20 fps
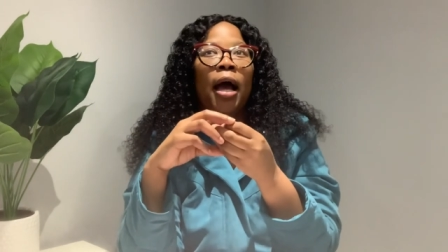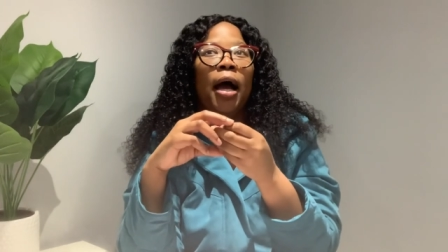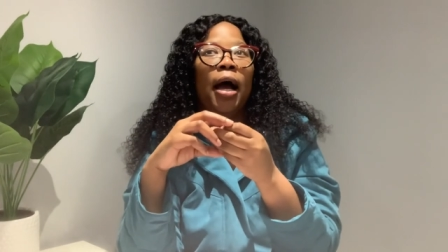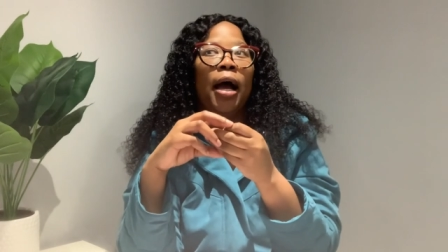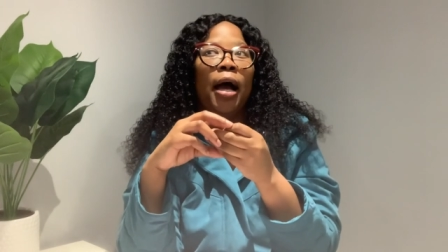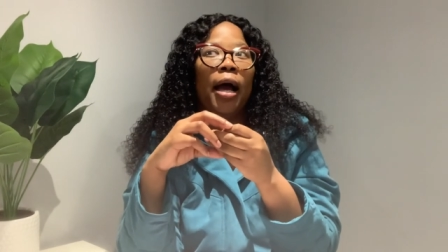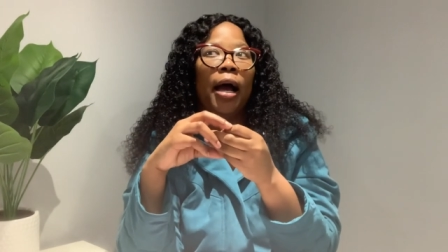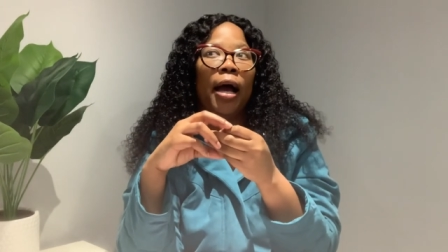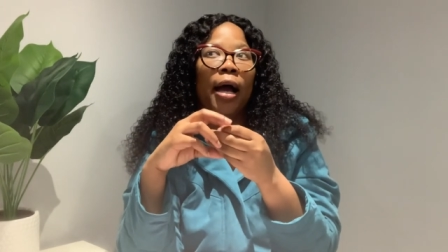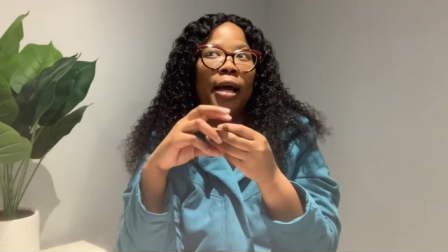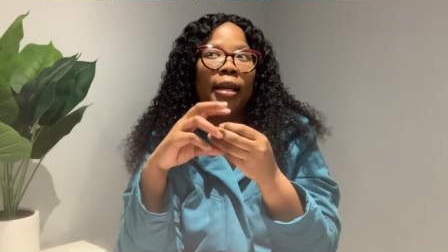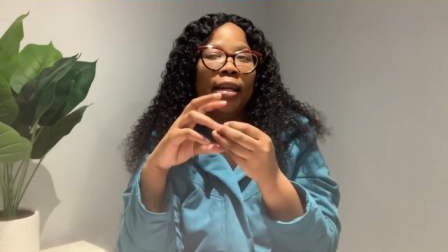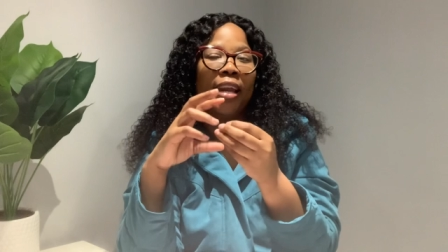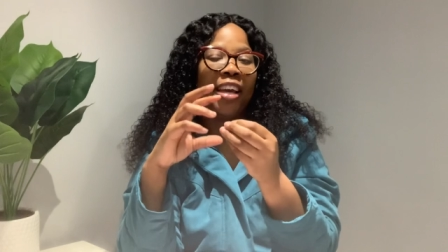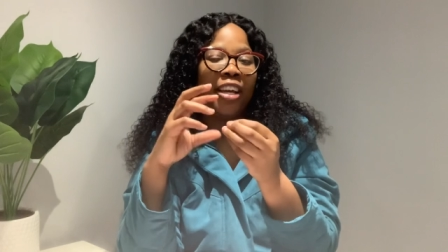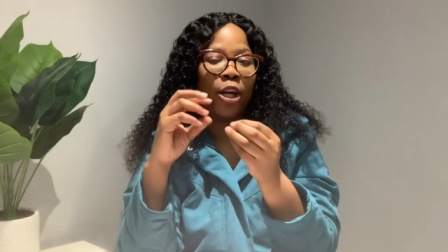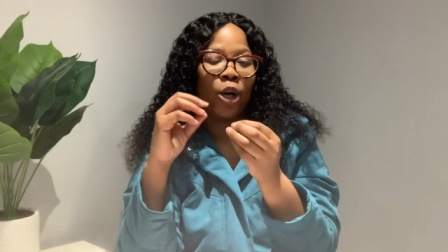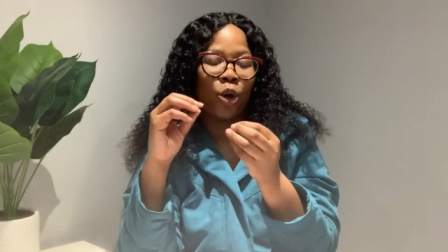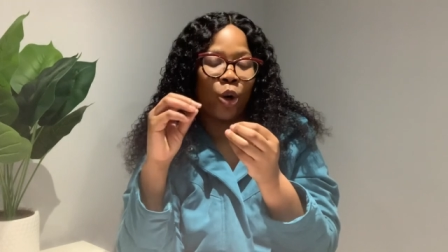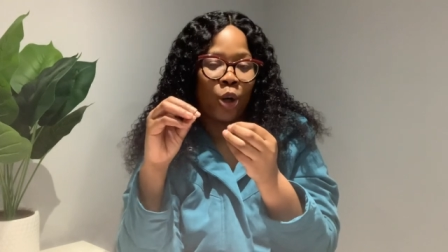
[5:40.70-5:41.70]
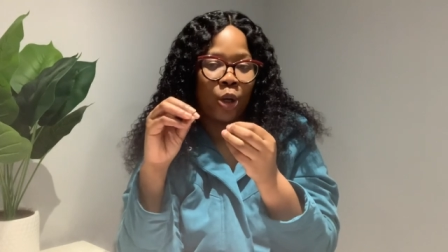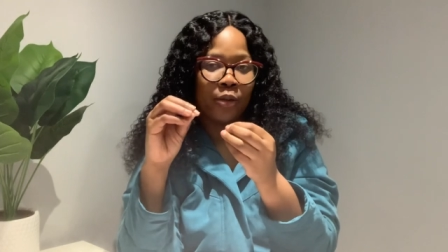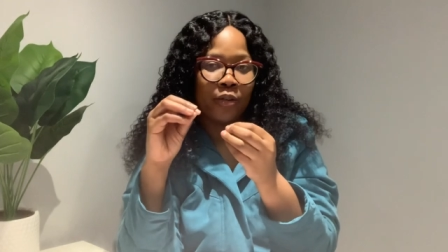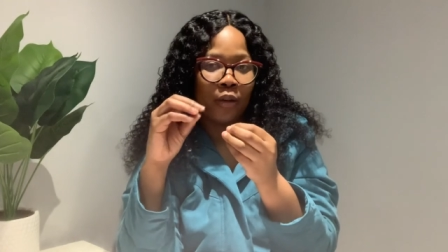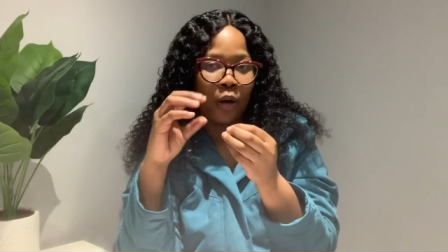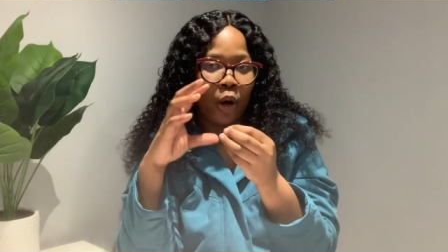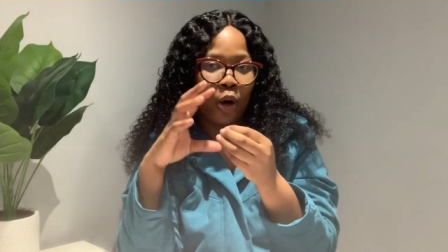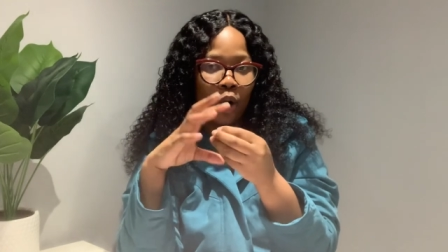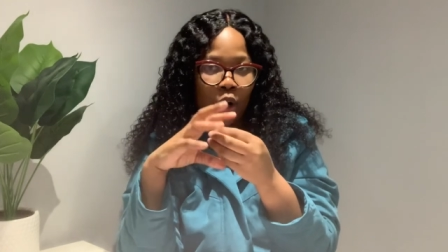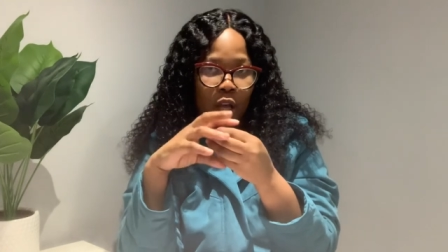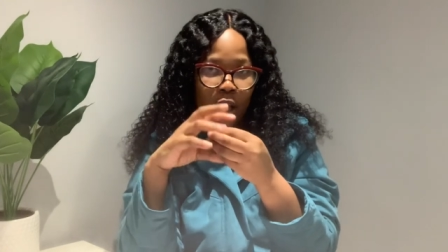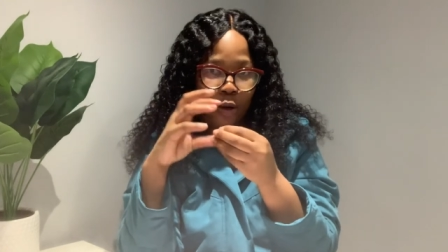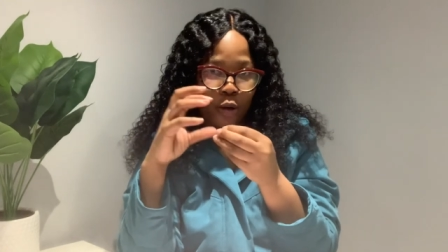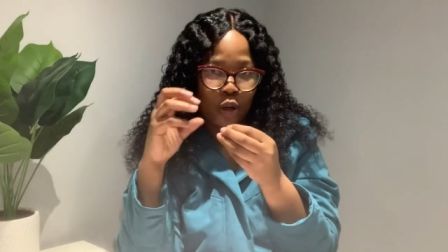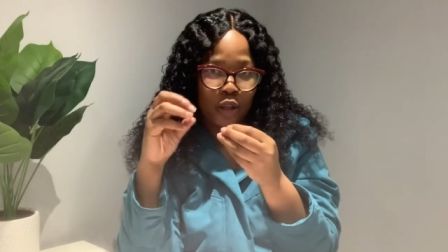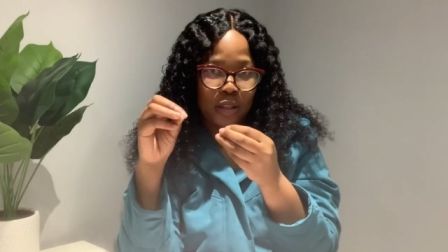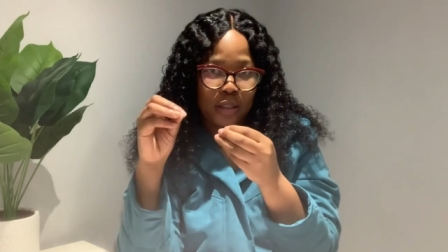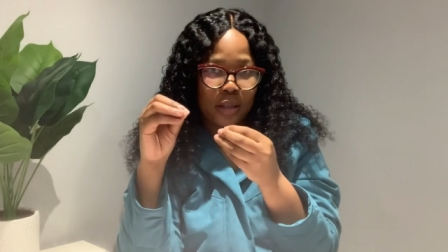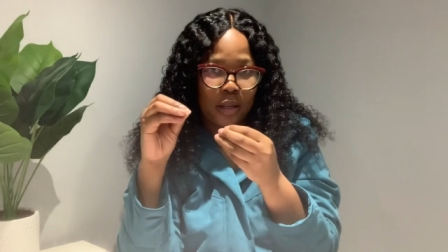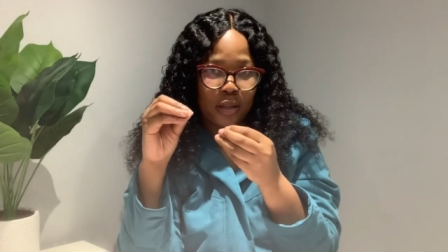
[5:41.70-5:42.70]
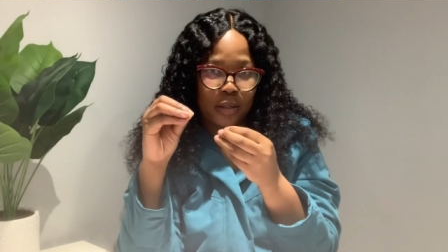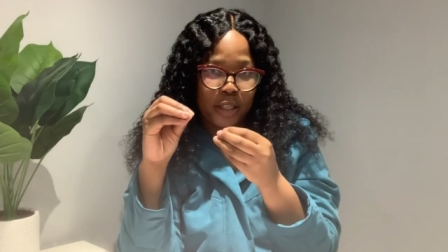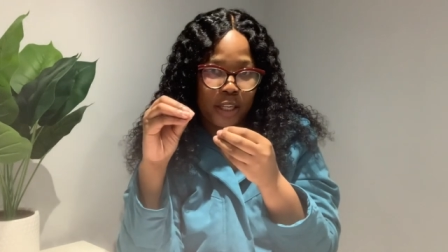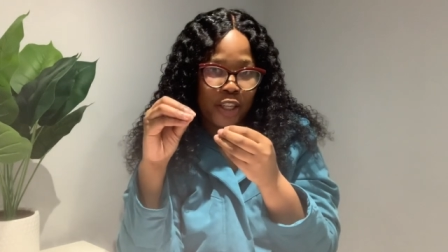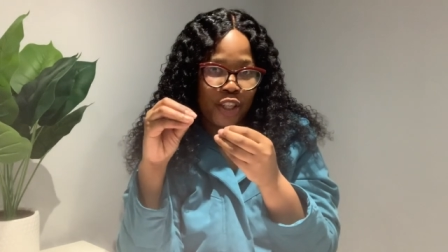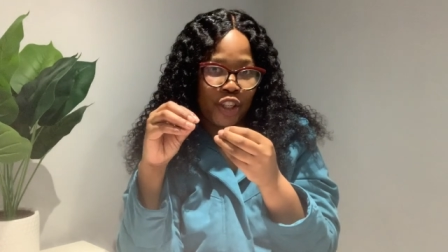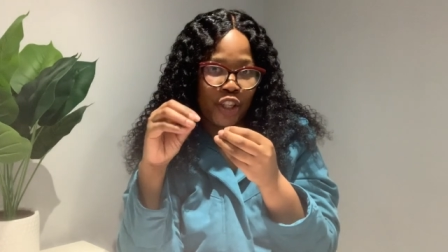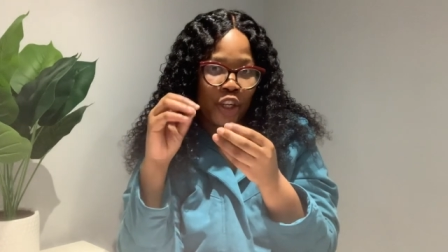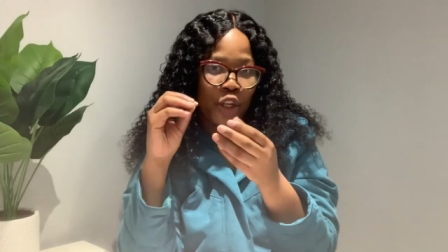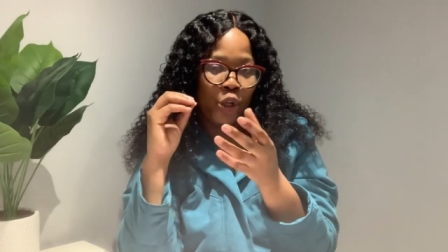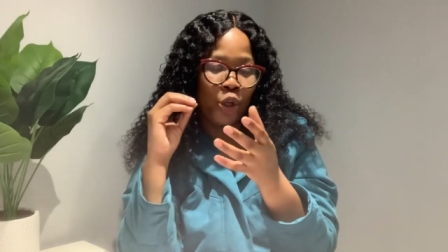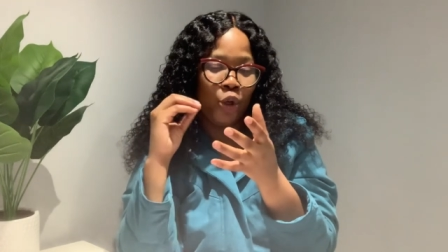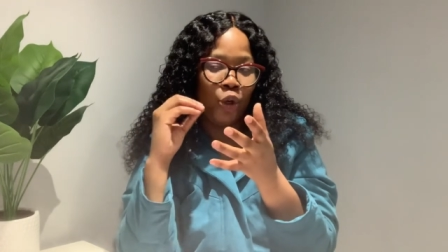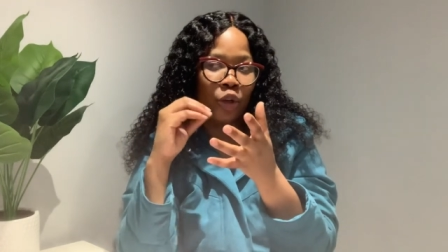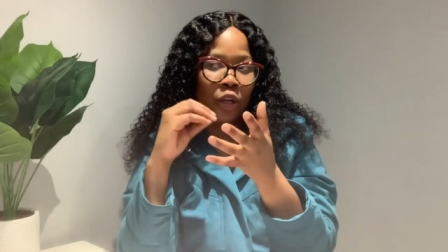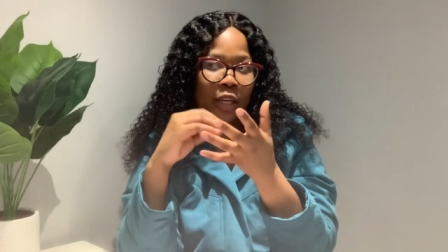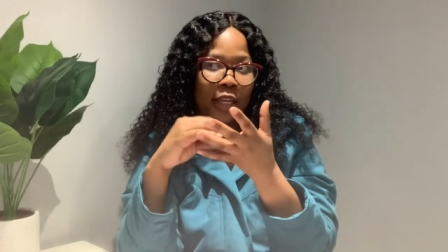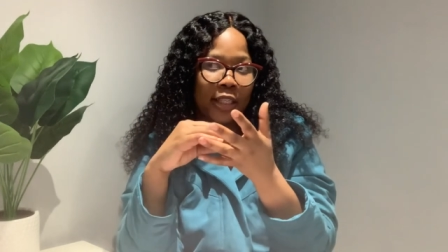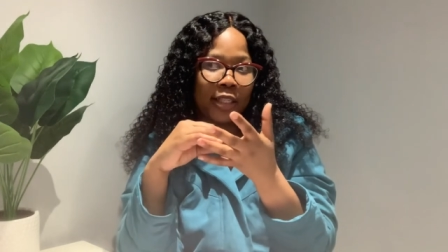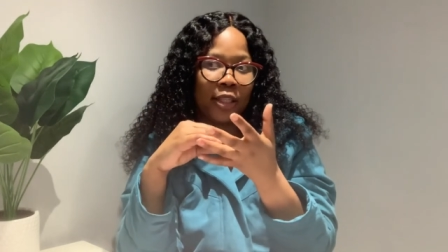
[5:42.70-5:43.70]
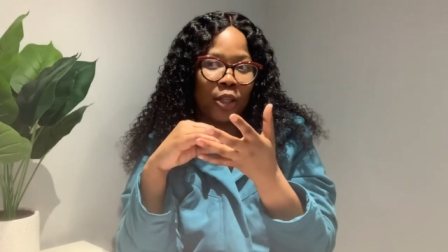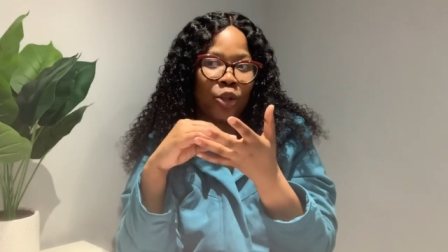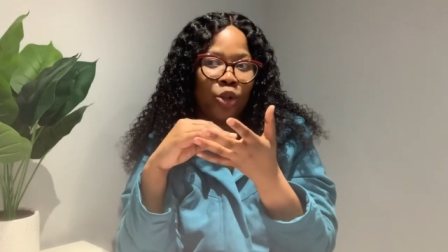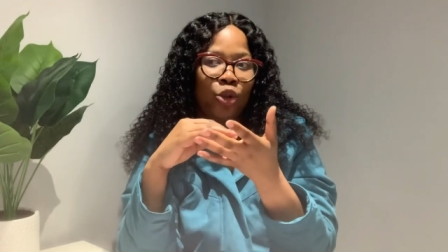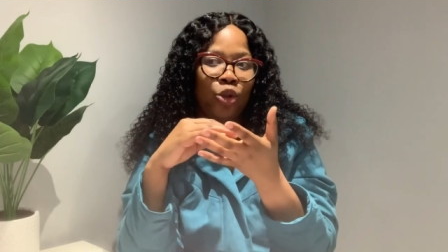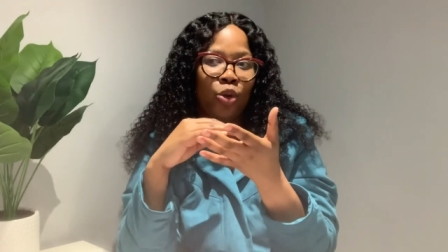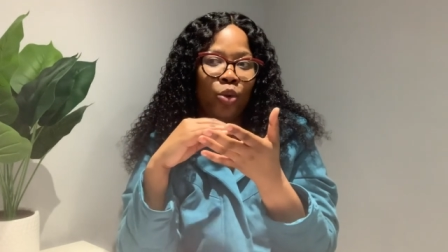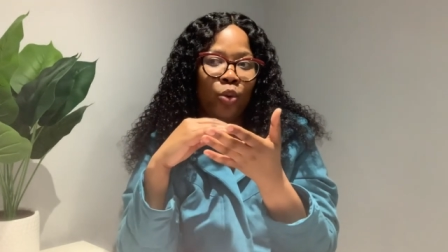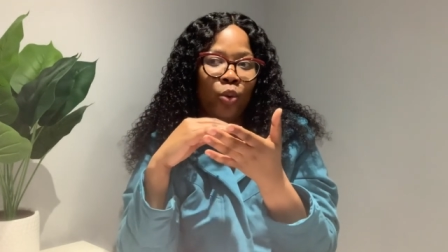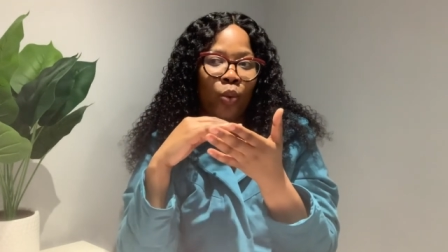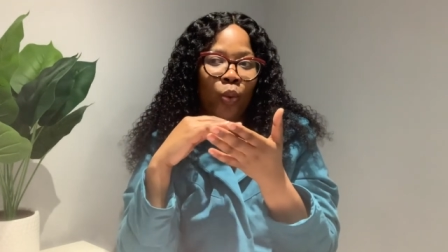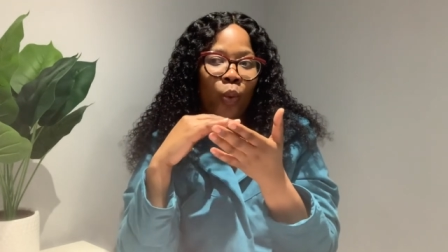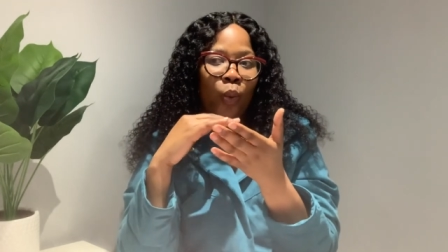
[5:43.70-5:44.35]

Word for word: uh, like a, con a consultation you listen to